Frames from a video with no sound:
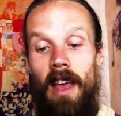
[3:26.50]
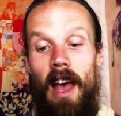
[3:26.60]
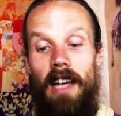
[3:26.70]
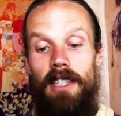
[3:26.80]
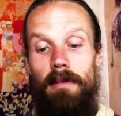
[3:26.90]

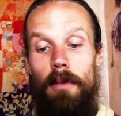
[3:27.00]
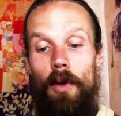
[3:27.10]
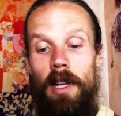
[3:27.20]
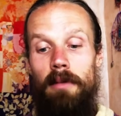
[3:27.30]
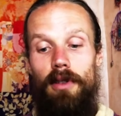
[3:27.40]
As the
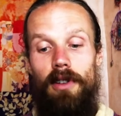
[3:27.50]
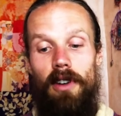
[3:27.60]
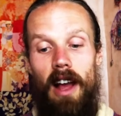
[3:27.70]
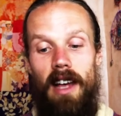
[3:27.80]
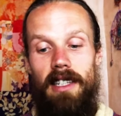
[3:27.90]
morning
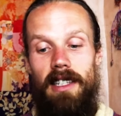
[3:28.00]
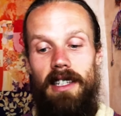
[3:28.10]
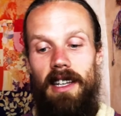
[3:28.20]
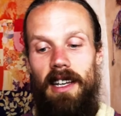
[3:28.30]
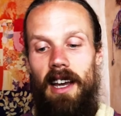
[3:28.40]
progressed,
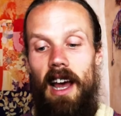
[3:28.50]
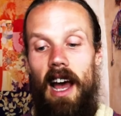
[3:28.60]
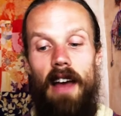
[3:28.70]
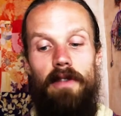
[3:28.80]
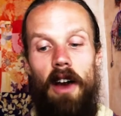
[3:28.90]

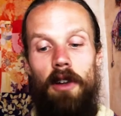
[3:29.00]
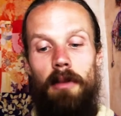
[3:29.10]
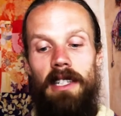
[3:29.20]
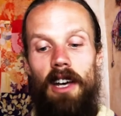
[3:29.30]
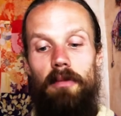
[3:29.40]
I found
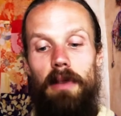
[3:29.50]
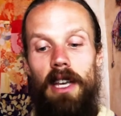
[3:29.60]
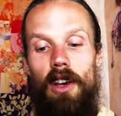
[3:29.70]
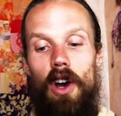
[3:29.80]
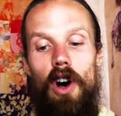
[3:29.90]
myself
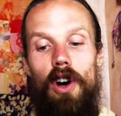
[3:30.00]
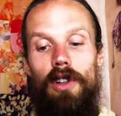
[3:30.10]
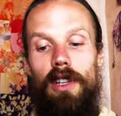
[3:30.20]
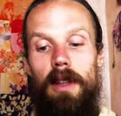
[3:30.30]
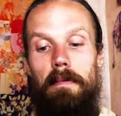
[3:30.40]
being
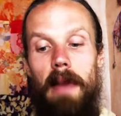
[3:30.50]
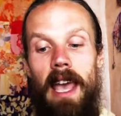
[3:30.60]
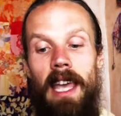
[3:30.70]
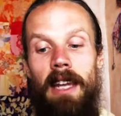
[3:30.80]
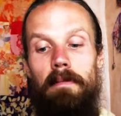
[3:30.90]
called to the
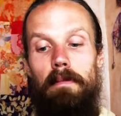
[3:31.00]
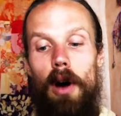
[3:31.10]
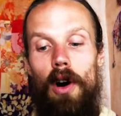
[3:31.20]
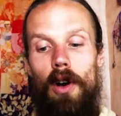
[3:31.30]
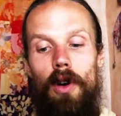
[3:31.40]
main
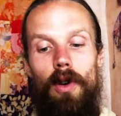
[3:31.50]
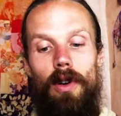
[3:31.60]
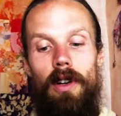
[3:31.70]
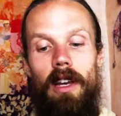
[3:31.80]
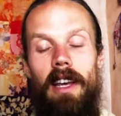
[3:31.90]
ball
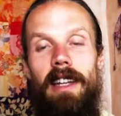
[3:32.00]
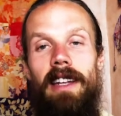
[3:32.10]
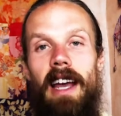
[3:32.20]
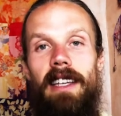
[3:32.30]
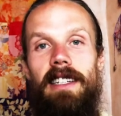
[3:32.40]
court
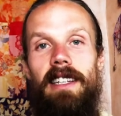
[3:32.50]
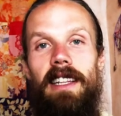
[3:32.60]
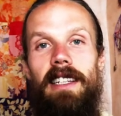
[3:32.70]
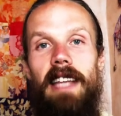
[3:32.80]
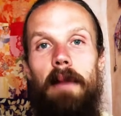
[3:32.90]
next to the
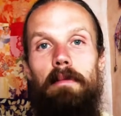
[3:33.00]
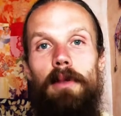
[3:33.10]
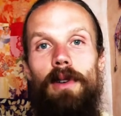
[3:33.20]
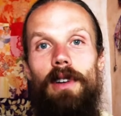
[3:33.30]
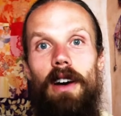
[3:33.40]

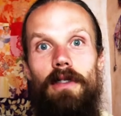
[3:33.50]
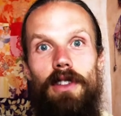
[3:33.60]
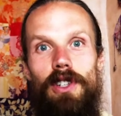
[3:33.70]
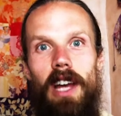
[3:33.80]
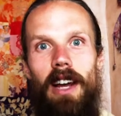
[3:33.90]
temple of the
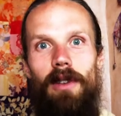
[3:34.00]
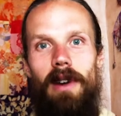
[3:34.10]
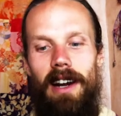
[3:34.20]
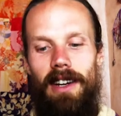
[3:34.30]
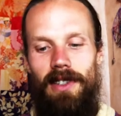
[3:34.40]

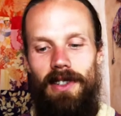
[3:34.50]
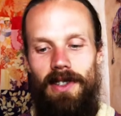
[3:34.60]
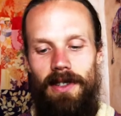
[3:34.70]
Jaguars.